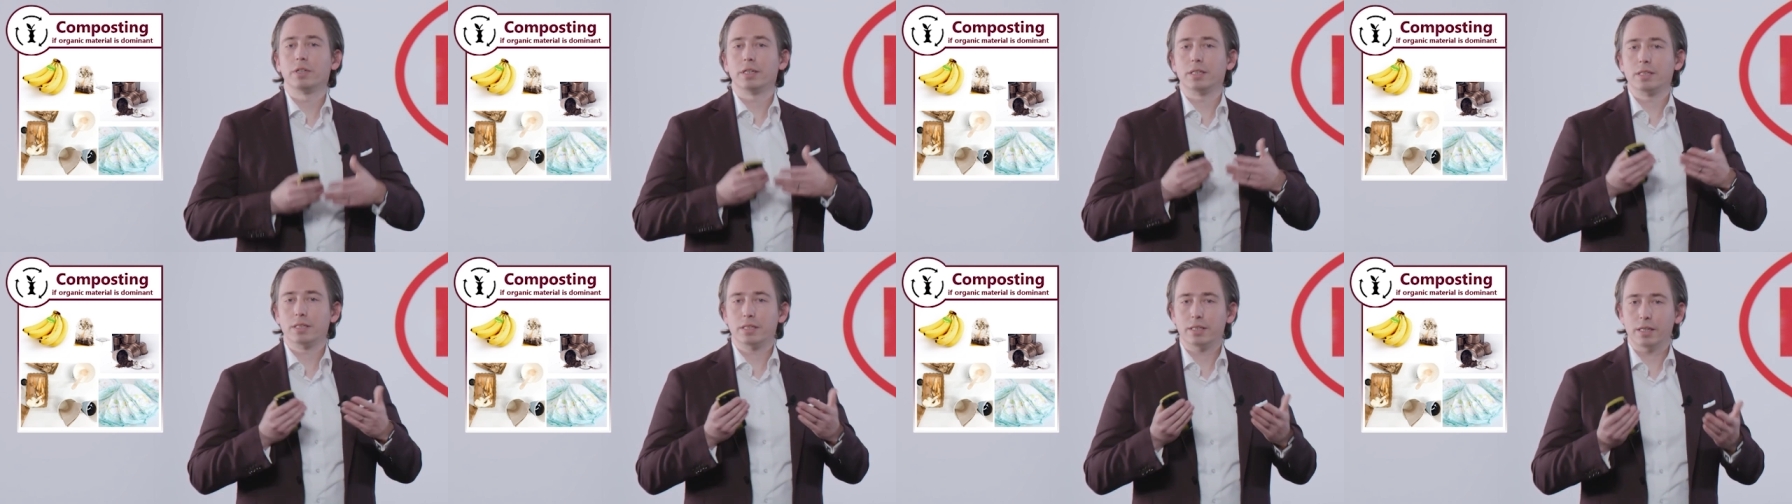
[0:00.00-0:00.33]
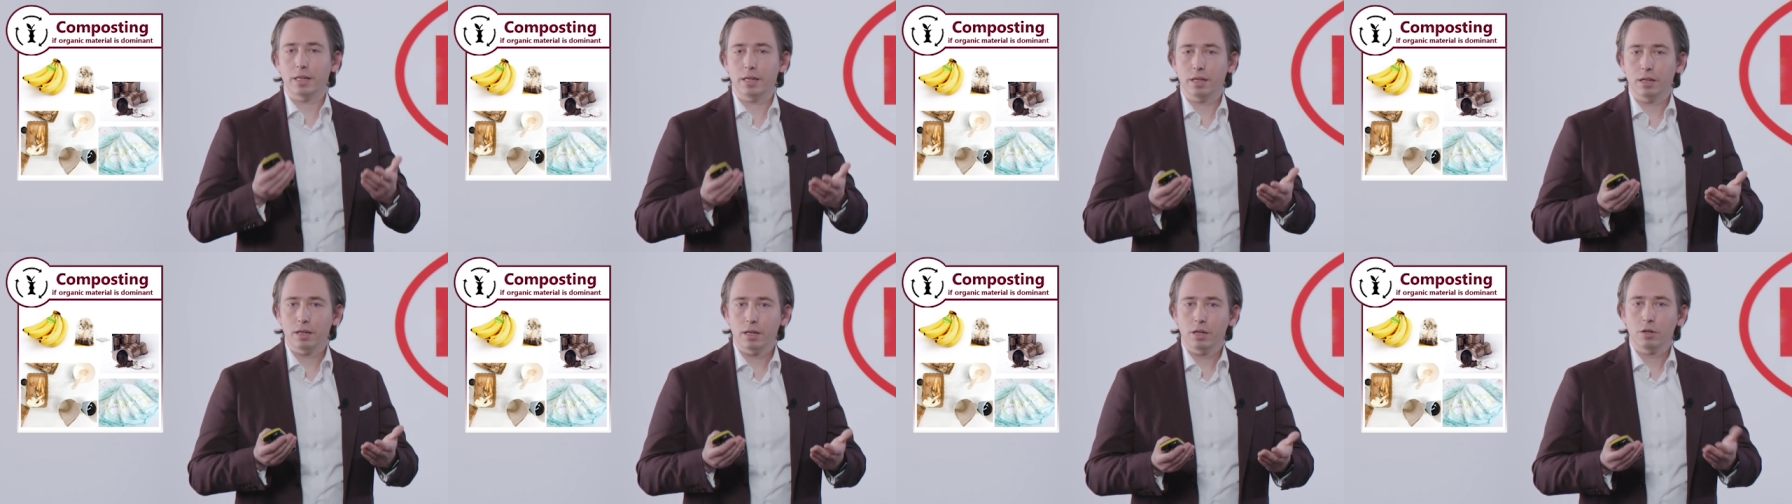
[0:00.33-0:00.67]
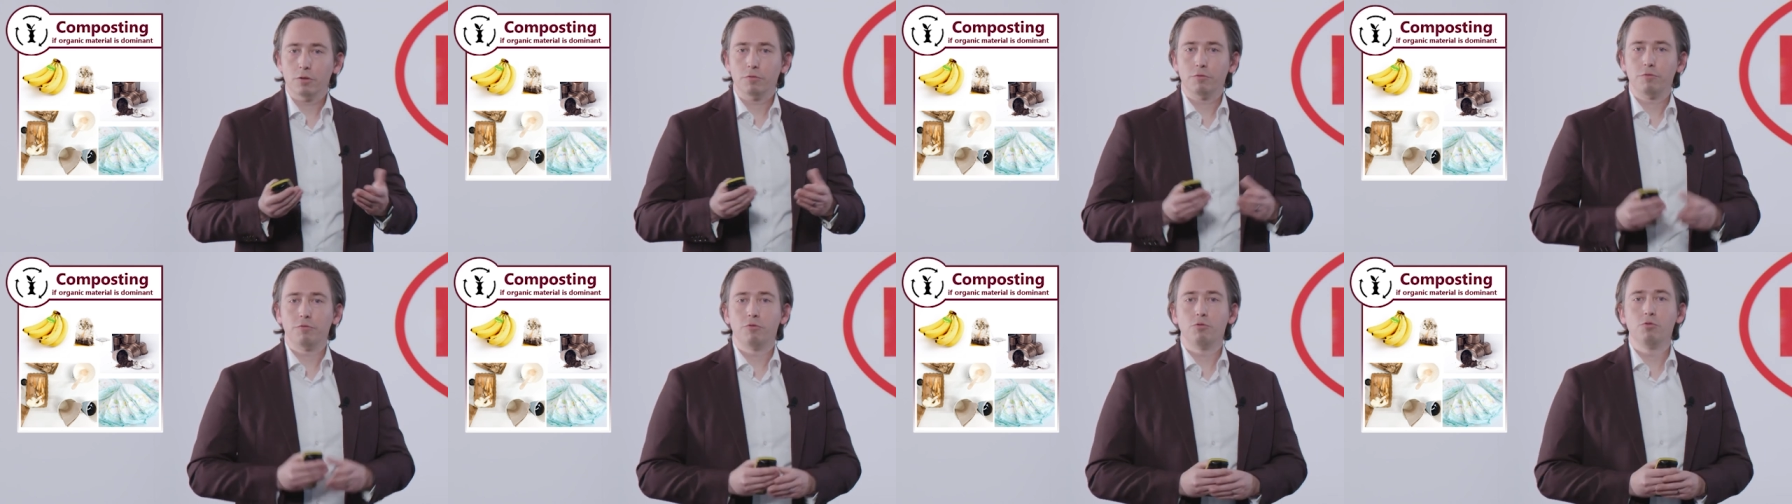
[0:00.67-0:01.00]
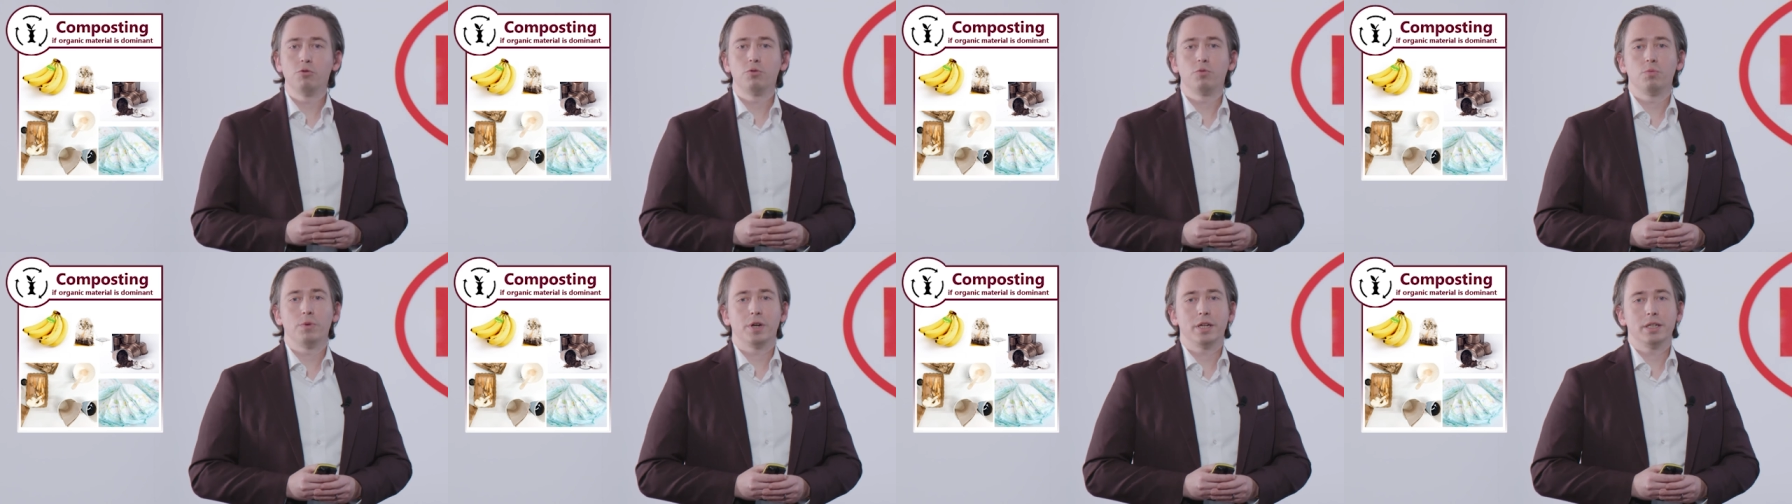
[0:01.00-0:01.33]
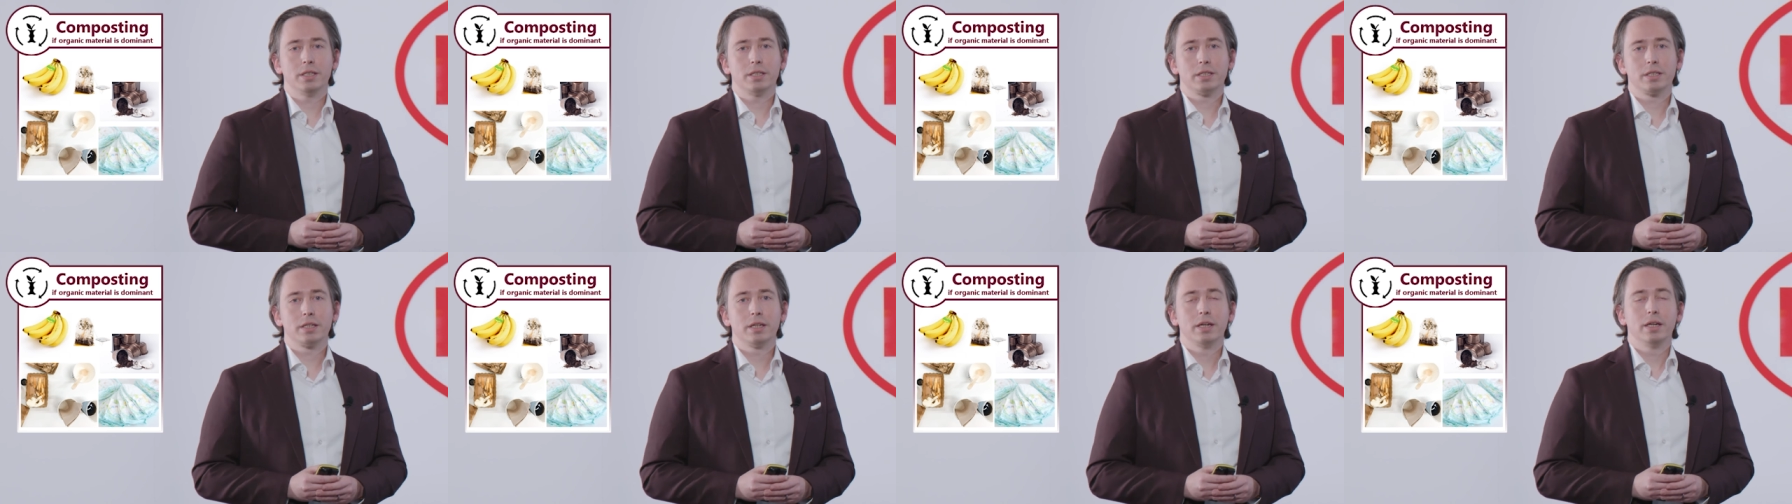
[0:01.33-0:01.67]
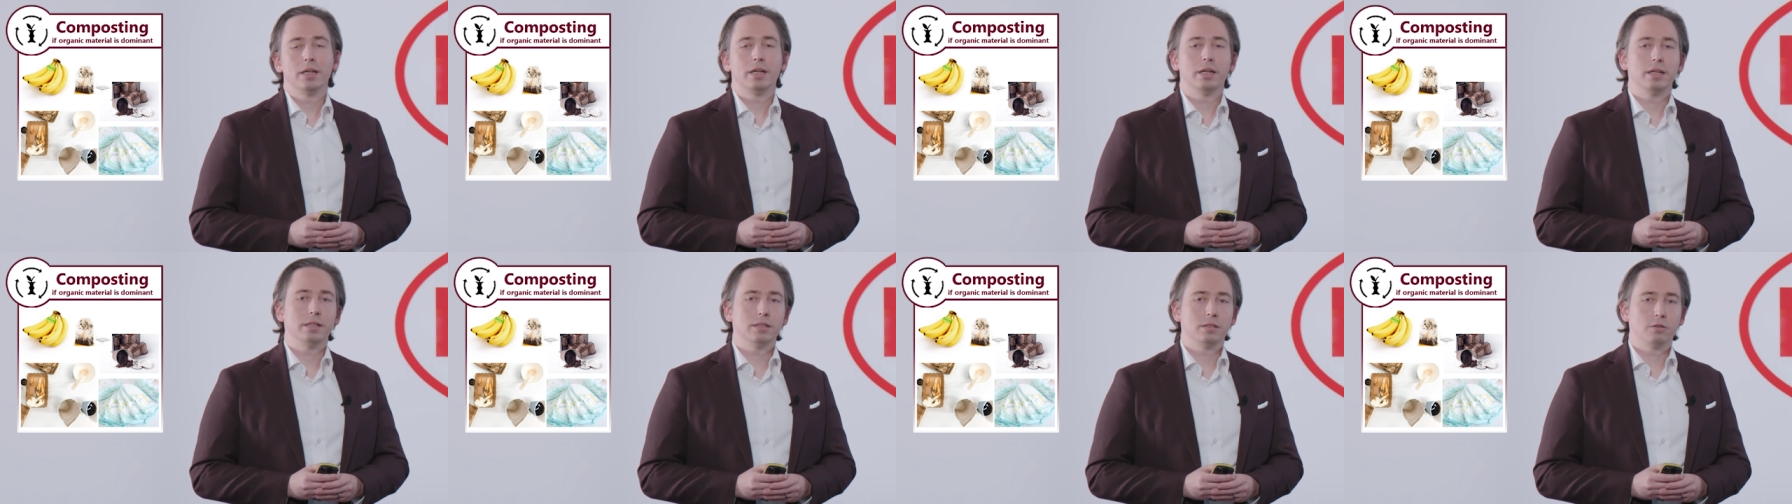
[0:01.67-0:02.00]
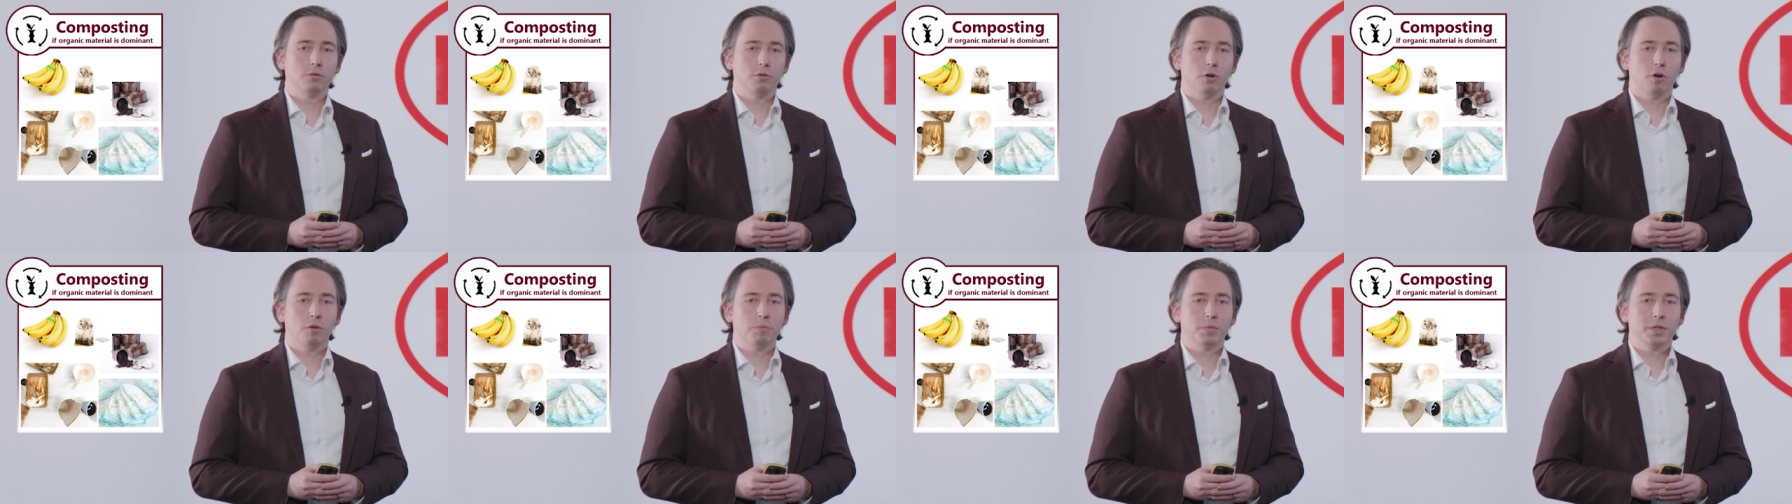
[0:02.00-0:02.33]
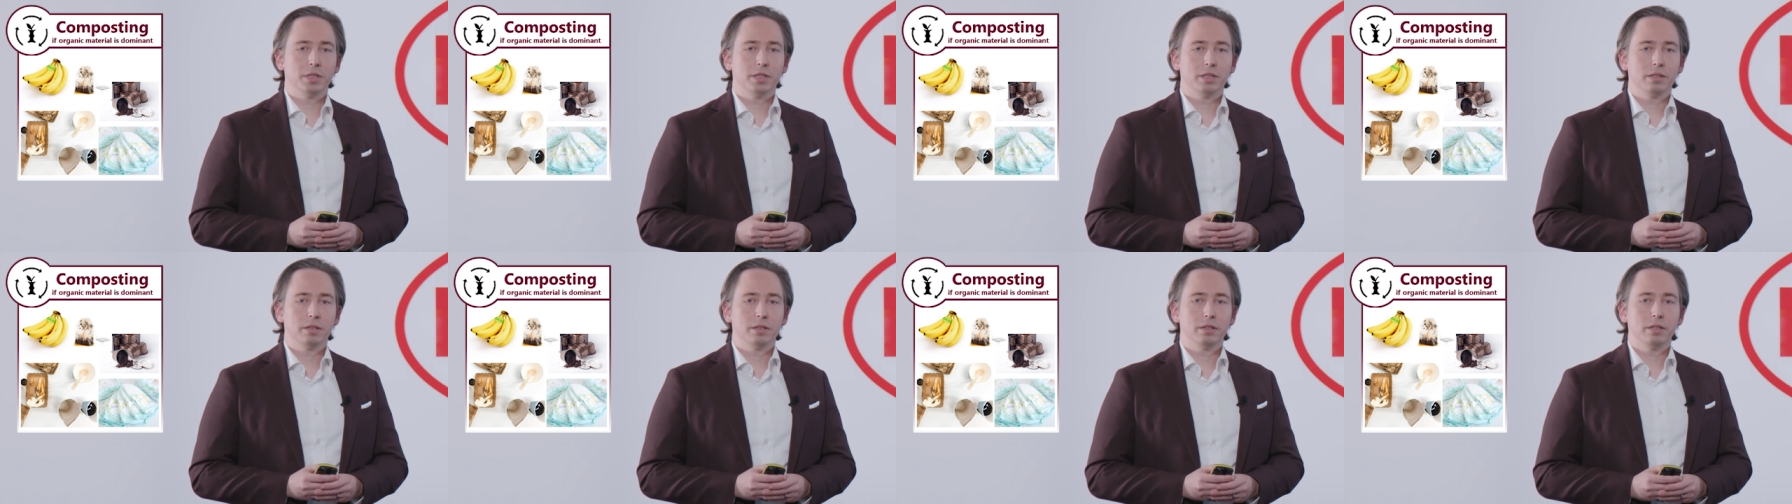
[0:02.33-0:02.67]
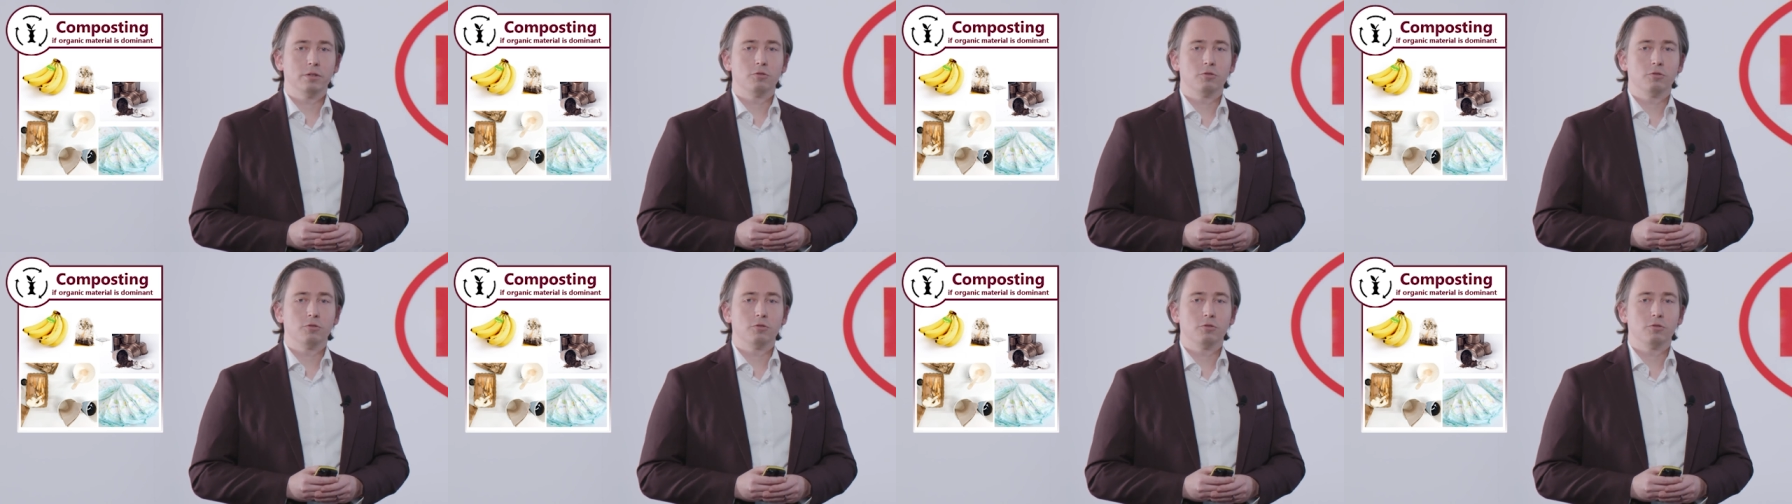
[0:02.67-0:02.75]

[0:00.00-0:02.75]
let's say food waste, is dominant.